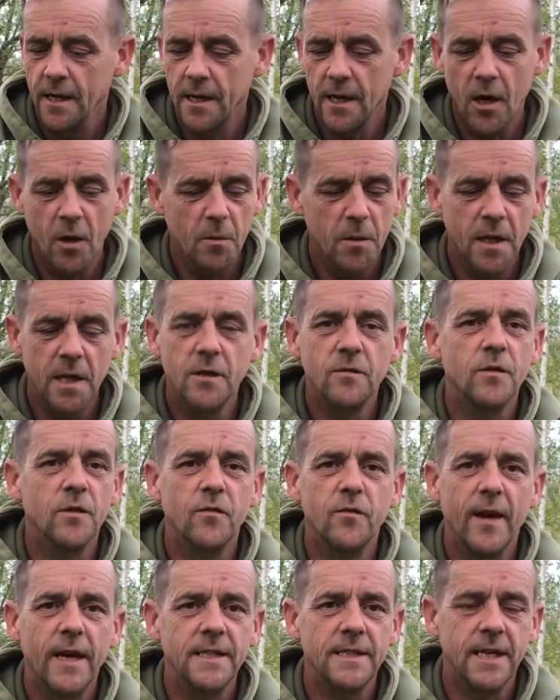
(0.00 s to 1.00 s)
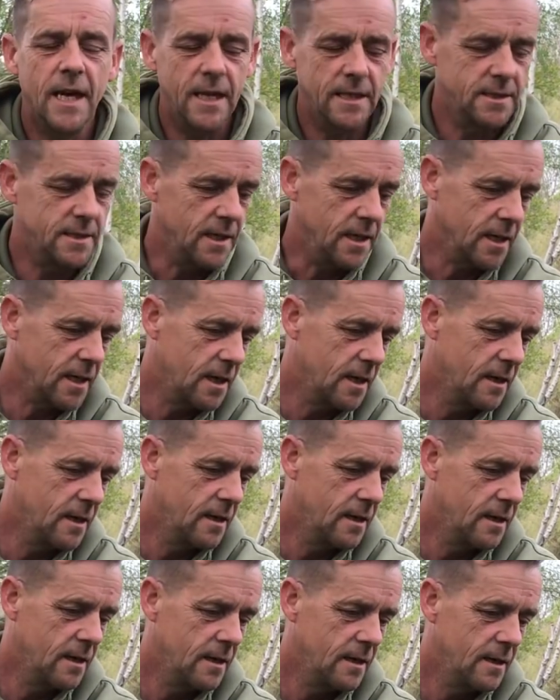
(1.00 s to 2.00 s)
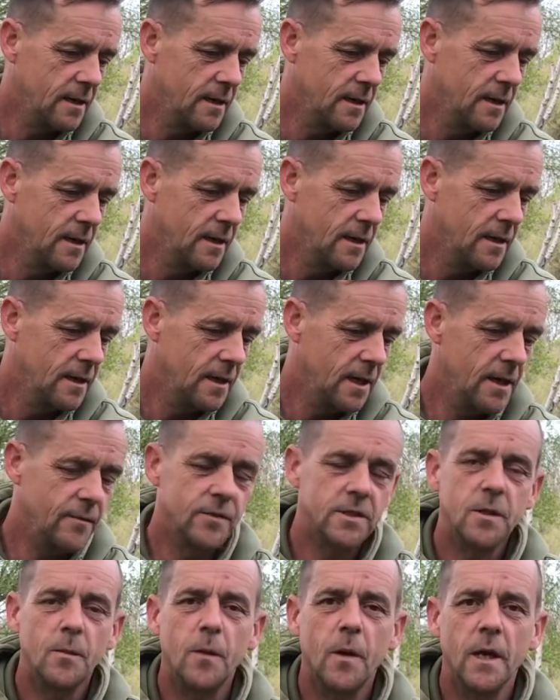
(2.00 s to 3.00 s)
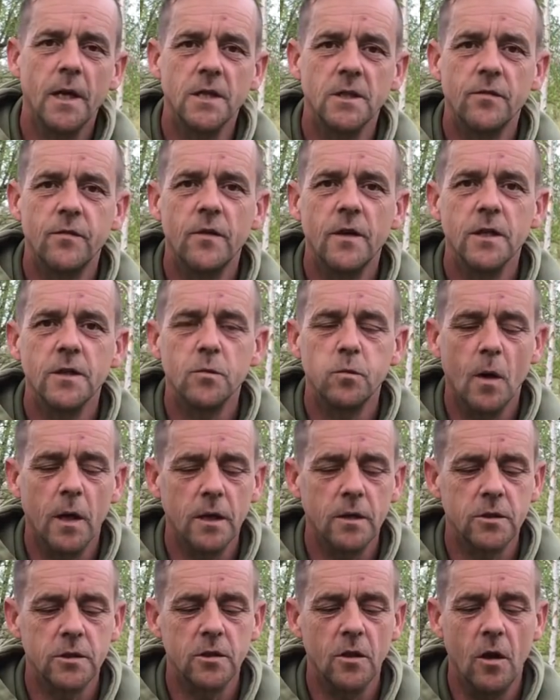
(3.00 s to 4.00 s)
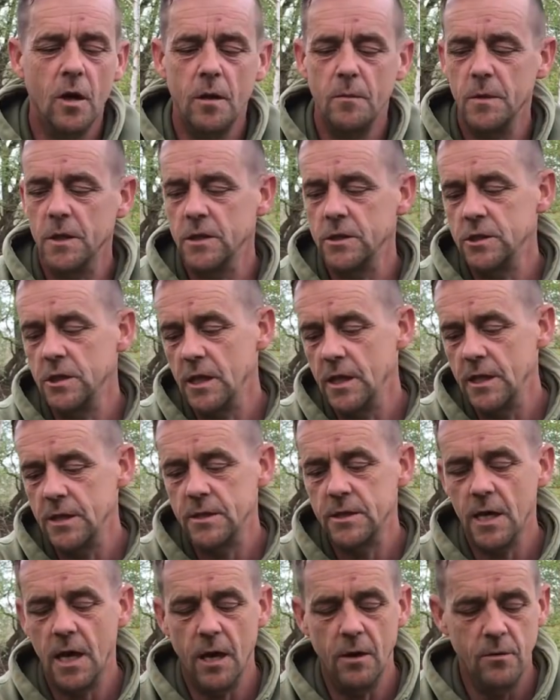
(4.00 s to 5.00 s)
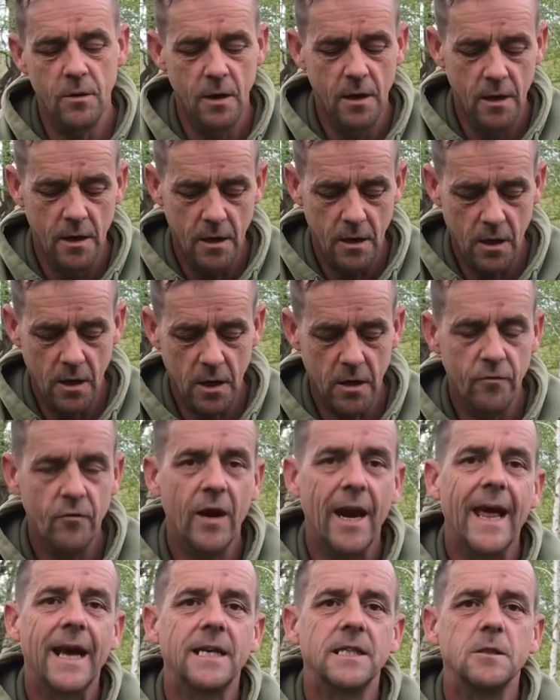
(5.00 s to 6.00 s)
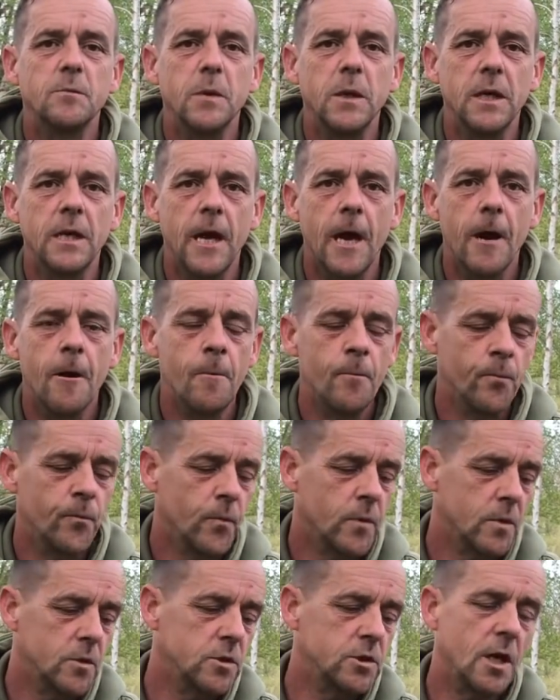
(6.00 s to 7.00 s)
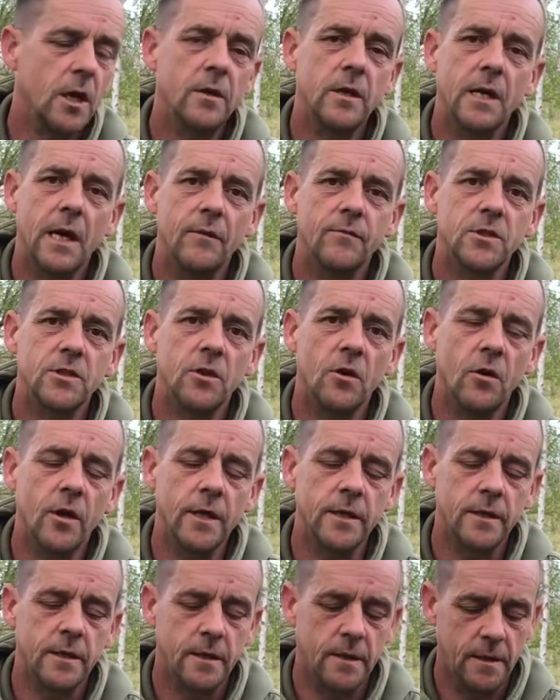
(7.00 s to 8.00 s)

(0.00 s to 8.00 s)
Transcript: Can't believe it, fantastic. Ever so pleased. First one of snipe this year, so I can relax a bit now. I'll show you the other side.